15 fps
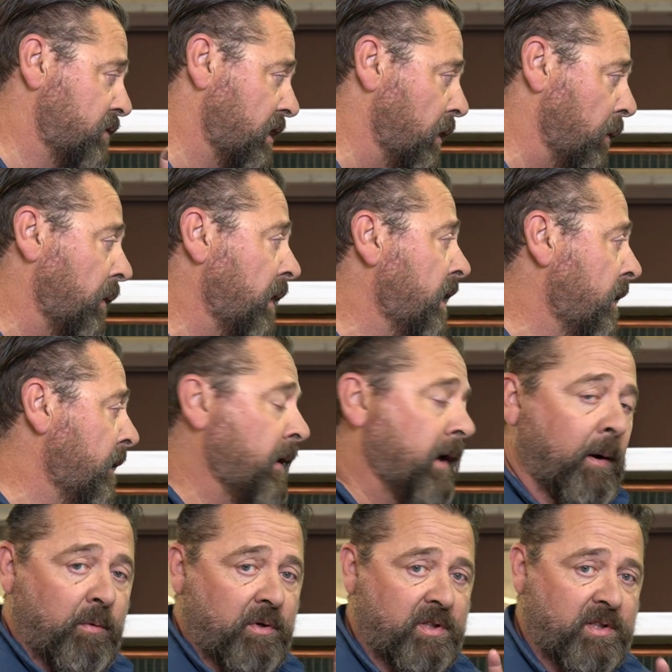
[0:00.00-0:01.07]
So
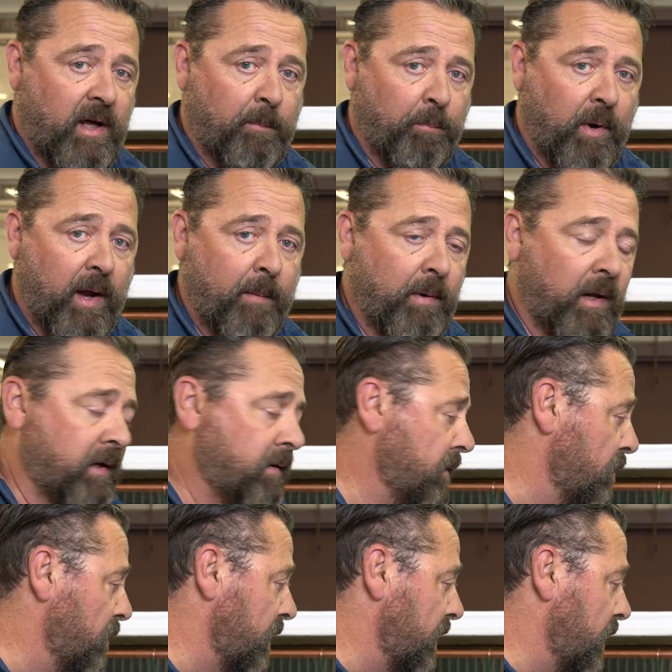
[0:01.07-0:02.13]
I want to stop rambling.
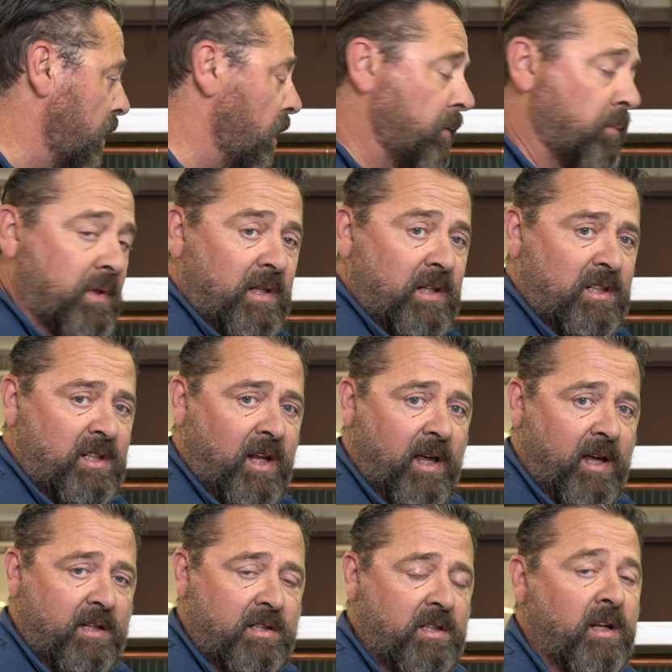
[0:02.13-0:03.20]
I want to get on with this
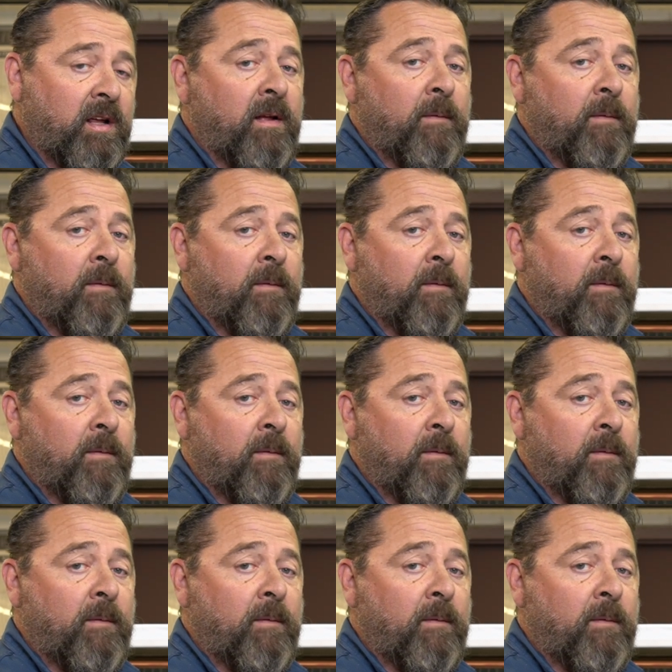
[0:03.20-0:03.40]
test.